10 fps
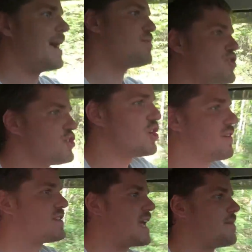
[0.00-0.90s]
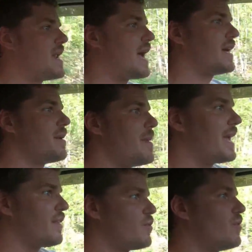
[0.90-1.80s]
I'm just nervous I'm not gonna
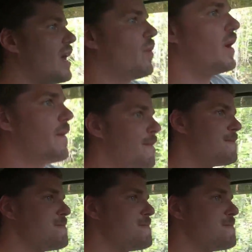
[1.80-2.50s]
make it through that one.